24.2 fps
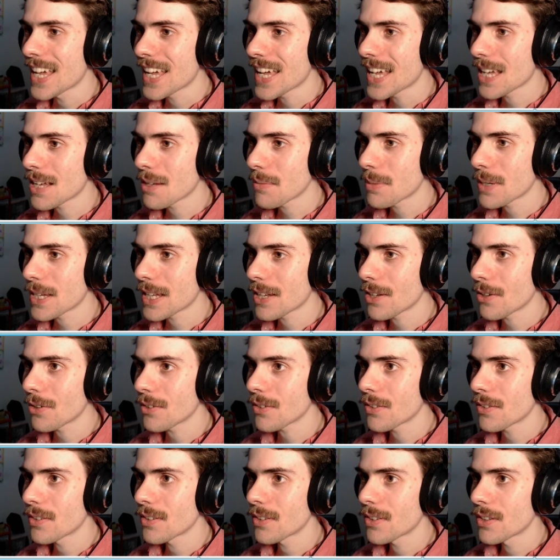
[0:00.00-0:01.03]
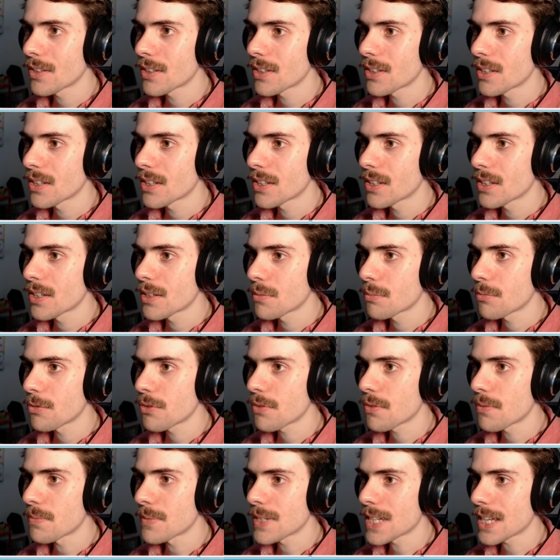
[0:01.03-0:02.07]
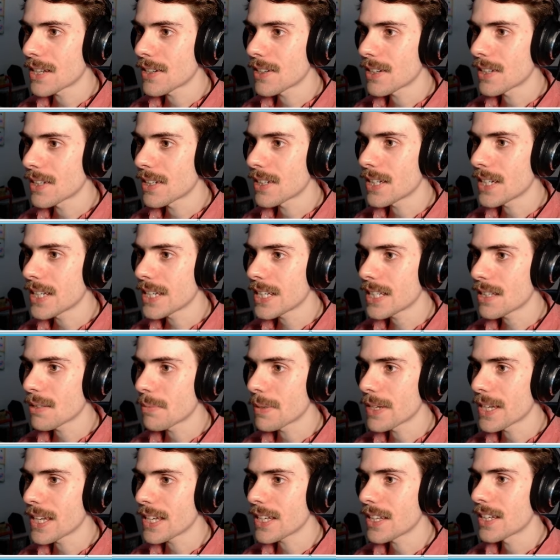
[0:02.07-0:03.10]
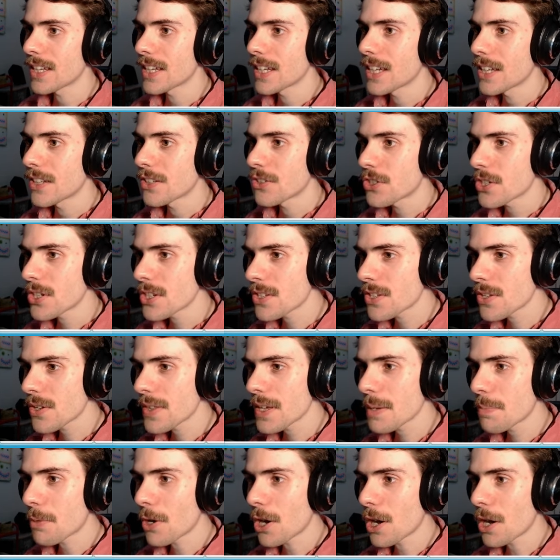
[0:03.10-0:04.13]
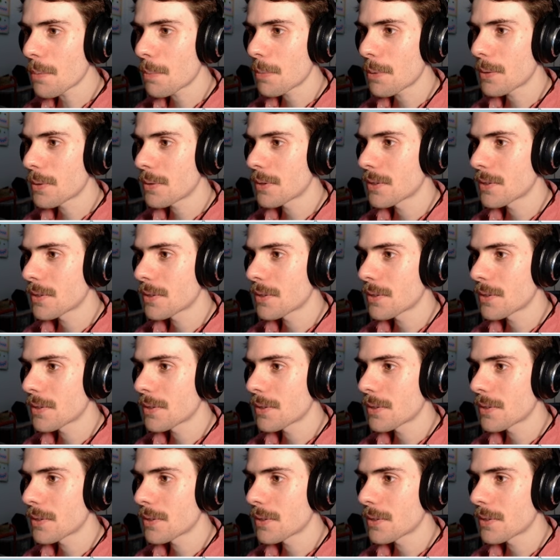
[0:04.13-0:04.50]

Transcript: How about move them down a little bit, just so they pop.